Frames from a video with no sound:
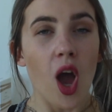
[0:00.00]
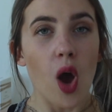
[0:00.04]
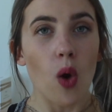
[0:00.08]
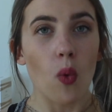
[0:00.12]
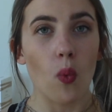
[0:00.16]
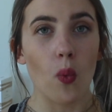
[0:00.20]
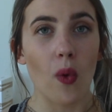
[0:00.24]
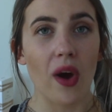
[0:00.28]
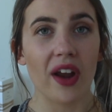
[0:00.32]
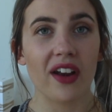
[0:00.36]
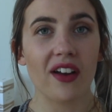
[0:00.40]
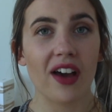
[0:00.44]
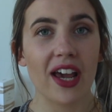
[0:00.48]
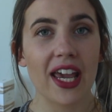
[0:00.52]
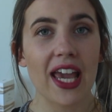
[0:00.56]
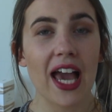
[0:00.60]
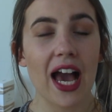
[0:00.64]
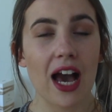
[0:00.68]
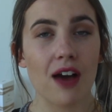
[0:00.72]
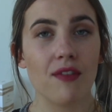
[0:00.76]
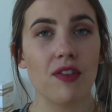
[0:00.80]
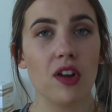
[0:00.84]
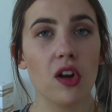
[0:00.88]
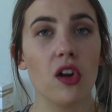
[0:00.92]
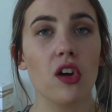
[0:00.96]
When I
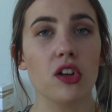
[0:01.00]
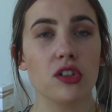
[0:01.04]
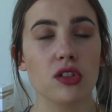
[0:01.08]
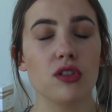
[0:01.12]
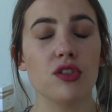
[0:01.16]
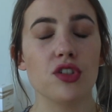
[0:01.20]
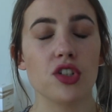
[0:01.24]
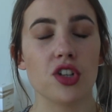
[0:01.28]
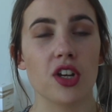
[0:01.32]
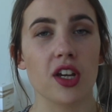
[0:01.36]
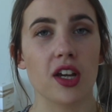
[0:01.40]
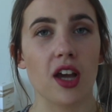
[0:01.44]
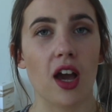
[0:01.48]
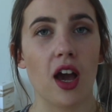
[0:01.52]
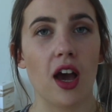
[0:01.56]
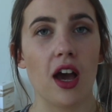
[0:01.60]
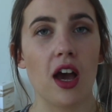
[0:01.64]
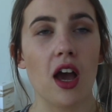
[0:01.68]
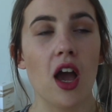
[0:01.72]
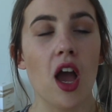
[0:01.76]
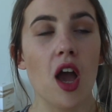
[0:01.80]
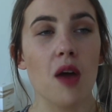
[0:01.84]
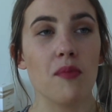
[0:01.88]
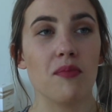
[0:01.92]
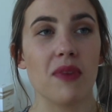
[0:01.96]
have a lot of sugar,
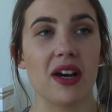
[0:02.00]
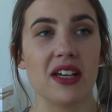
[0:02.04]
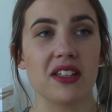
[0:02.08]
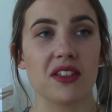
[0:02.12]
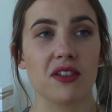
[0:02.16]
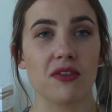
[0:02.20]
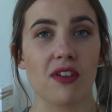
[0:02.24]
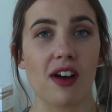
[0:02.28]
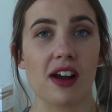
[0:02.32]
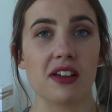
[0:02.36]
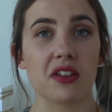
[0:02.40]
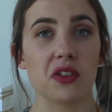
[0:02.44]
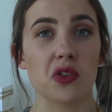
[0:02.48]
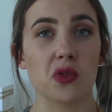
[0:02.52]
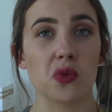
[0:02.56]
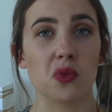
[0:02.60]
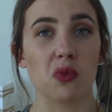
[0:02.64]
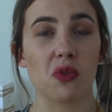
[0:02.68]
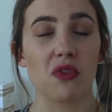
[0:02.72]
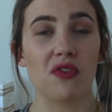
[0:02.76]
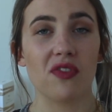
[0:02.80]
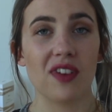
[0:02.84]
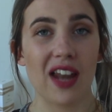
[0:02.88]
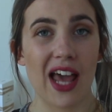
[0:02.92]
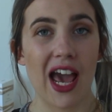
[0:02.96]
my psoriasis will
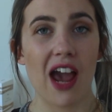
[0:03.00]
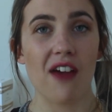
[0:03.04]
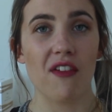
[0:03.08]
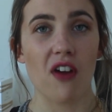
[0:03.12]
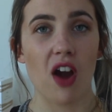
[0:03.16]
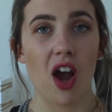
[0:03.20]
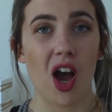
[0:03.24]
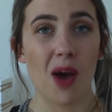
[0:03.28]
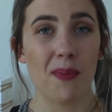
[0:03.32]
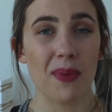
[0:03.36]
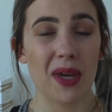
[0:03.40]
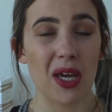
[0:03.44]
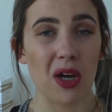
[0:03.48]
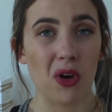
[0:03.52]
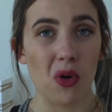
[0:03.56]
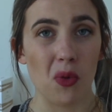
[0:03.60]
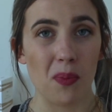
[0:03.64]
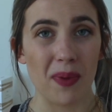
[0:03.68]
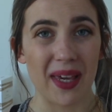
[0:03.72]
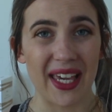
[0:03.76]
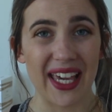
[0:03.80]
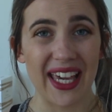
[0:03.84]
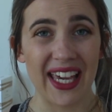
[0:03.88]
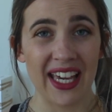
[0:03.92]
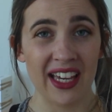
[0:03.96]
flare up, it will
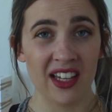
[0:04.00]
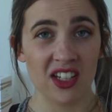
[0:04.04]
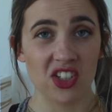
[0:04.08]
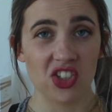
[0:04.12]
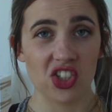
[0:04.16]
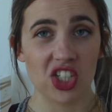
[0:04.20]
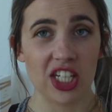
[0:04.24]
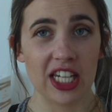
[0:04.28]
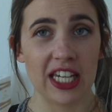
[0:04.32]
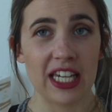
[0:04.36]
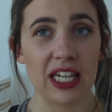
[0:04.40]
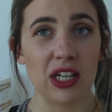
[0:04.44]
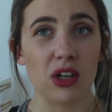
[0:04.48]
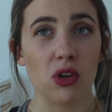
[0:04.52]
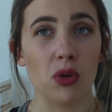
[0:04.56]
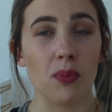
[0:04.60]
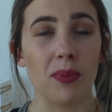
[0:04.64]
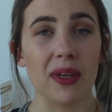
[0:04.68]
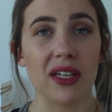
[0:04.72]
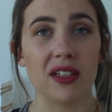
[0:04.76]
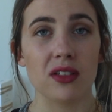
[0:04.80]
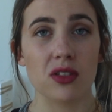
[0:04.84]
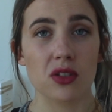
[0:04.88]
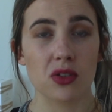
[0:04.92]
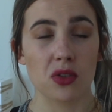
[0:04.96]
be itchy, it will
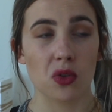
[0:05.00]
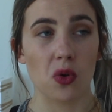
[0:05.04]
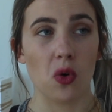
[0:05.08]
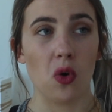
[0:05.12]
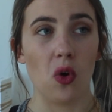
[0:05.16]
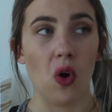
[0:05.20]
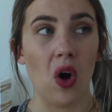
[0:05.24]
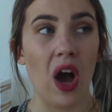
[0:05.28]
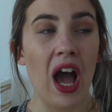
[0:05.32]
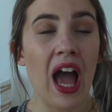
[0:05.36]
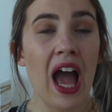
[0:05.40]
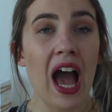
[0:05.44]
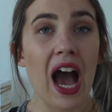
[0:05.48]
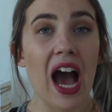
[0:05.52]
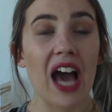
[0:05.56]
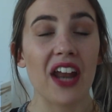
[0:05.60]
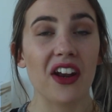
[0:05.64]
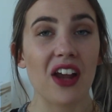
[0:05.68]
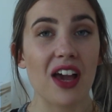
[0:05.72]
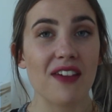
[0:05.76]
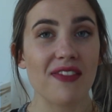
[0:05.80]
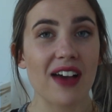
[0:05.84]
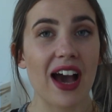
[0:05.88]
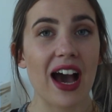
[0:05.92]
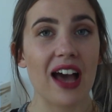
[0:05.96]
be sore, and
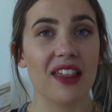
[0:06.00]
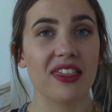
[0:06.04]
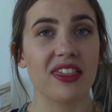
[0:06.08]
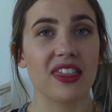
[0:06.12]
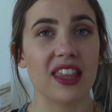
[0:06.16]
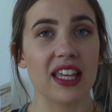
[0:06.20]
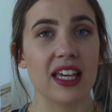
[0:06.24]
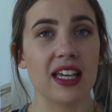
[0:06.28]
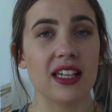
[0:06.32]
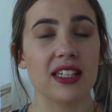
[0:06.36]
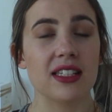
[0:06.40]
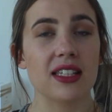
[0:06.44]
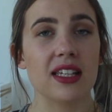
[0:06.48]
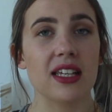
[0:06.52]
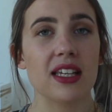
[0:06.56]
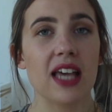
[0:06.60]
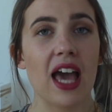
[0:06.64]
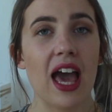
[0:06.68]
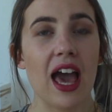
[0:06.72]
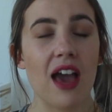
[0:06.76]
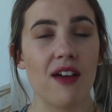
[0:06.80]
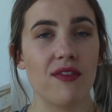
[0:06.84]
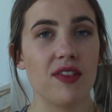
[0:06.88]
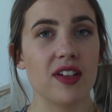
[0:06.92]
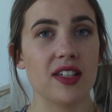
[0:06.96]
I've had this
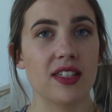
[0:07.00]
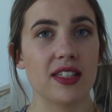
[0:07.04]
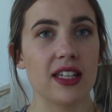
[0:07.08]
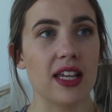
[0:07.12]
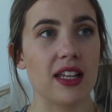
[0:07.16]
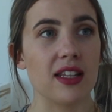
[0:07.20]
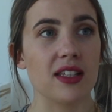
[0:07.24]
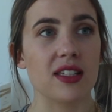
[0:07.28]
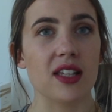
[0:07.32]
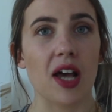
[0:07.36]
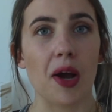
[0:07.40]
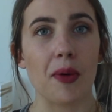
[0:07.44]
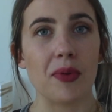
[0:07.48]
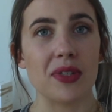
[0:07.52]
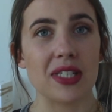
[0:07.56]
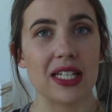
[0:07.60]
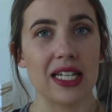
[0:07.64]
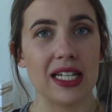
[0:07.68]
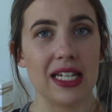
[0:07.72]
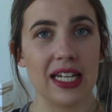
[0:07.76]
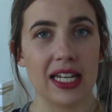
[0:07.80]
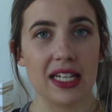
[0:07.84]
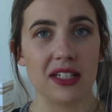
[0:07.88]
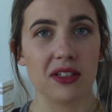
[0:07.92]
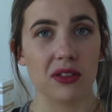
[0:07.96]
ever since I was a
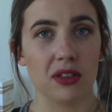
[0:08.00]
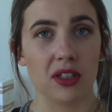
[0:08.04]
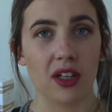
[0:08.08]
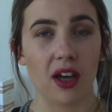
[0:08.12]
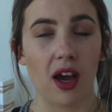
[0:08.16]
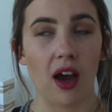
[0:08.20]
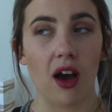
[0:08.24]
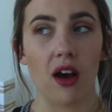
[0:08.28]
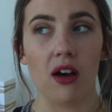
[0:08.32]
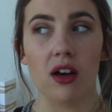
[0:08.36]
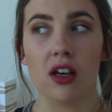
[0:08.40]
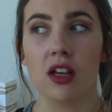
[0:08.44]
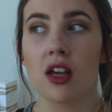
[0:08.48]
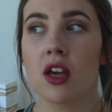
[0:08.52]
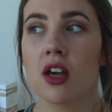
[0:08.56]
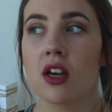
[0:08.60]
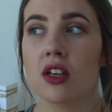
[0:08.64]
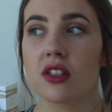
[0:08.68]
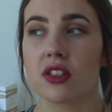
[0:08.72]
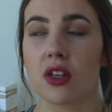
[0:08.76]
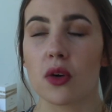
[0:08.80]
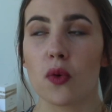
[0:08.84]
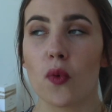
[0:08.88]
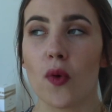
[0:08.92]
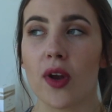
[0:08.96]
little girl.
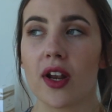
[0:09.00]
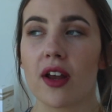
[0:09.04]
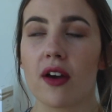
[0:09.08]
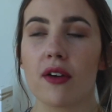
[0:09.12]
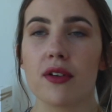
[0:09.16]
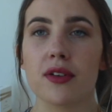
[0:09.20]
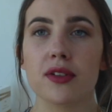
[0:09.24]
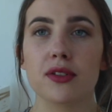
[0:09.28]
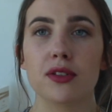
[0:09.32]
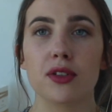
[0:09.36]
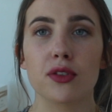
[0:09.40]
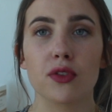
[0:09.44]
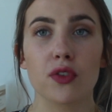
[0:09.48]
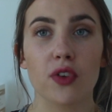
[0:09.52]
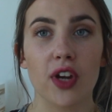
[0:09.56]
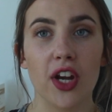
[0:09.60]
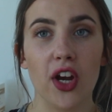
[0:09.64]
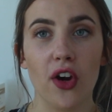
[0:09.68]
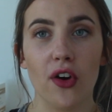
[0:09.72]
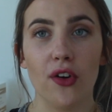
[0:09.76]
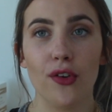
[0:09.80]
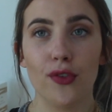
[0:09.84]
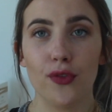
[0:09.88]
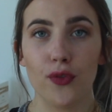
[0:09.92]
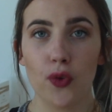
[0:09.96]
So when I was 3
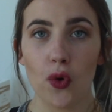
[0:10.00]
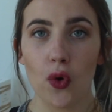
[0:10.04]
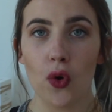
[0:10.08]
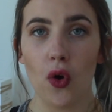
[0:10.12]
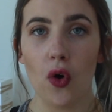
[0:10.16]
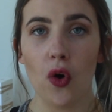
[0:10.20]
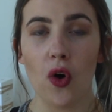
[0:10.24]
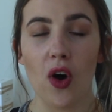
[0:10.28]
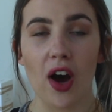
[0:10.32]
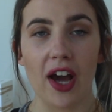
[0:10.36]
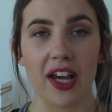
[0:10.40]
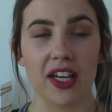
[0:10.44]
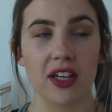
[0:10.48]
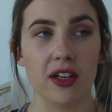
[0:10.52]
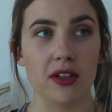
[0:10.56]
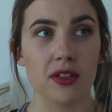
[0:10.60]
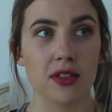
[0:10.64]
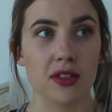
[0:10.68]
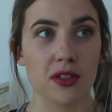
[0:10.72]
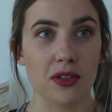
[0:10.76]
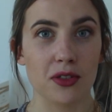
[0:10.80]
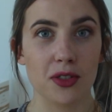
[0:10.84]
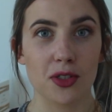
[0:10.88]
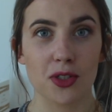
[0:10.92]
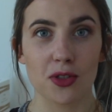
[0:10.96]
or 4, I used
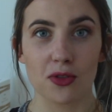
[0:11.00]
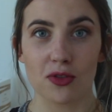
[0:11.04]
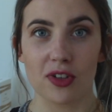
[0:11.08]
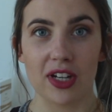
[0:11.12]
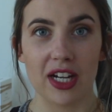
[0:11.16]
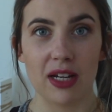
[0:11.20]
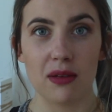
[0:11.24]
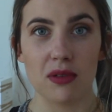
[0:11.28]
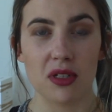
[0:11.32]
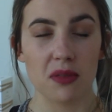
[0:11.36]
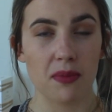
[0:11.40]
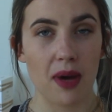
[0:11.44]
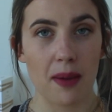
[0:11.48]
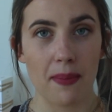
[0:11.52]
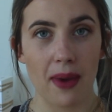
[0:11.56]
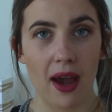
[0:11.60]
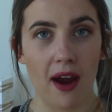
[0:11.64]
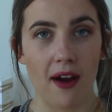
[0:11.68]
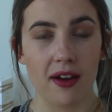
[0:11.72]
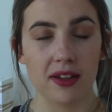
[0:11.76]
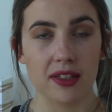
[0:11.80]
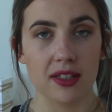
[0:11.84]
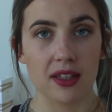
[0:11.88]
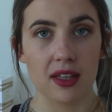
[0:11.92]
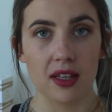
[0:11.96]
to scream to my
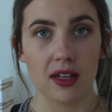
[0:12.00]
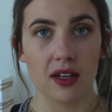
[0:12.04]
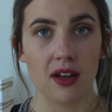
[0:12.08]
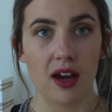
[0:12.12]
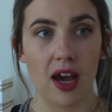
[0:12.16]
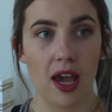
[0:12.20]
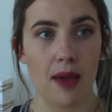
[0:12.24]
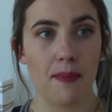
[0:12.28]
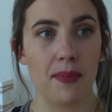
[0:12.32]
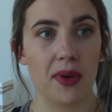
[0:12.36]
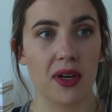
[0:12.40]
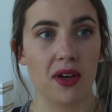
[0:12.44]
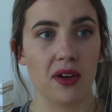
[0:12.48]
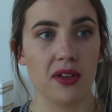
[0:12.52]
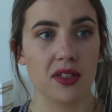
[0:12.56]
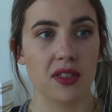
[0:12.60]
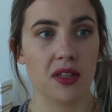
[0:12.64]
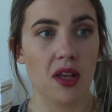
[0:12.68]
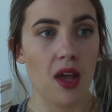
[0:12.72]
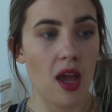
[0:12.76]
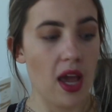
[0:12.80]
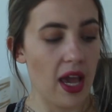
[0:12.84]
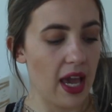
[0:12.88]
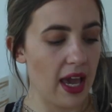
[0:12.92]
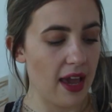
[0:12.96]
parents in the night
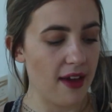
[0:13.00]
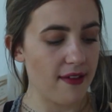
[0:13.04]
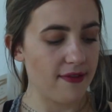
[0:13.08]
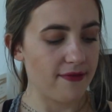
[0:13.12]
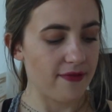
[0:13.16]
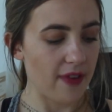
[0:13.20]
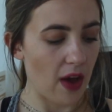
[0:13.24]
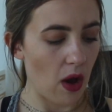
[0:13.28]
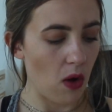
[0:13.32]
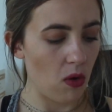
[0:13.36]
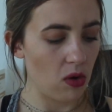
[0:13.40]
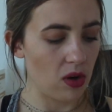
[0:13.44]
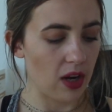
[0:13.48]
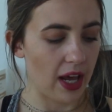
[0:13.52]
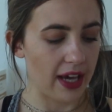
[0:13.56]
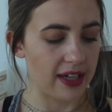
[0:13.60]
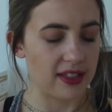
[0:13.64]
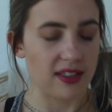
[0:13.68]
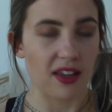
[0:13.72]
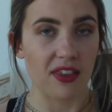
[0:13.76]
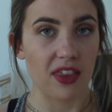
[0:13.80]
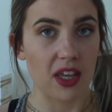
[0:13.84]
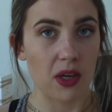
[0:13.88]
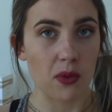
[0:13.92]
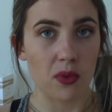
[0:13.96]
because it felt like
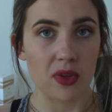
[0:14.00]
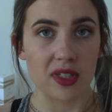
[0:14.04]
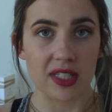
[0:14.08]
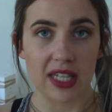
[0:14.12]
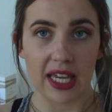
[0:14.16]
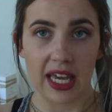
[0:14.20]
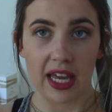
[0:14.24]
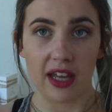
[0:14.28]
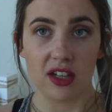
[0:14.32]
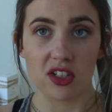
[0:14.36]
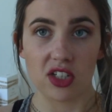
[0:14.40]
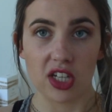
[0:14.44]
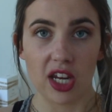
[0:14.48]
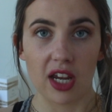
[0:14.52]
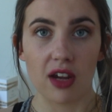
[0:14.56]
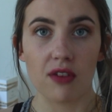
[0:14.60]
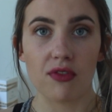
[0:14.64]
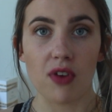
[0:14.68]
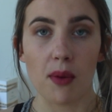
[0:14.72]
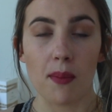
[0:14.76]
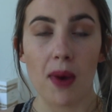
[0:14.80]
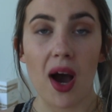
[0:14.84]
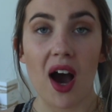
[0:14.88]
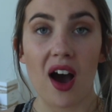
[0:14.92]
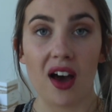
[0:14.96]
something was itching
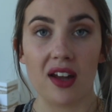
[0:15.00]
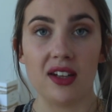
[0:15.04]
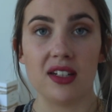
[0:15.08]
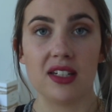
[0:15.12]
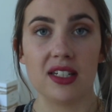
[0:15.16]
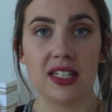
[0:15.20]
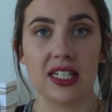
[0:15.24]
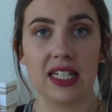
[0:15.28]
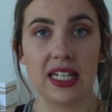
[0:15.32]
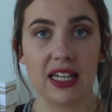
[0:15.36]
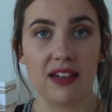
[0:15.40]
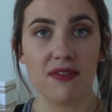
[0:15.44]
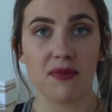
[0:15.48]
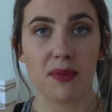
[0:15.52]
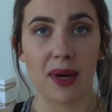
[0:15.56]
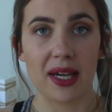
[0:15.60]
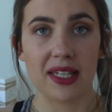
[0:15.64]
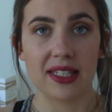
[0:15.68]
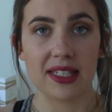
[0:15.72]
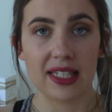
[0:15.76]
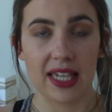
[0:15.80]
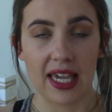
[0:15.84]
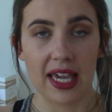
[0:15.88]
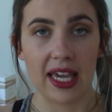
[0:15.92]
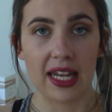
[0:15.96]
from underneath my
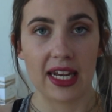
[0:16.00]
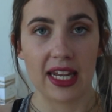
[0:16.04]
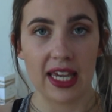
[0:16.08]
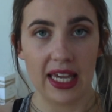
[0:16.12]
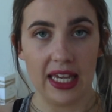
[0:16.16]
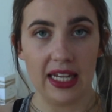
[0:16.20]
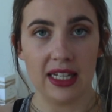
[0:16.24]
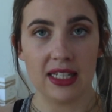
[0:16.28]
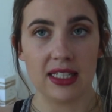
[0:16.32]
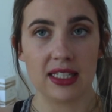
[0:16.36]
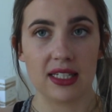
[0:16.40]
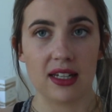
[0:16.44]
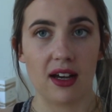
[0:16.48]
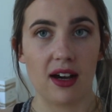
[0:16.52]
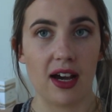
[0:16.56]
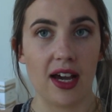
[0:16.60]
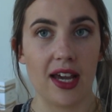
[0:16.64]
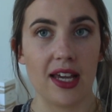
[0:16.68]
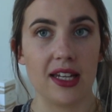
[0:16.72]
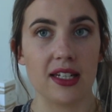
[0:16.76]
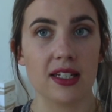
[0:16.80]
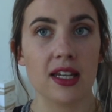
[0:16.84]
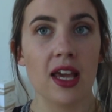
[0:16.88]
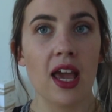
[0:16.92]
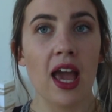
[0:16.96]
skin
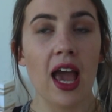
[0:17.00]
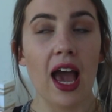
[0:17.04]
inside.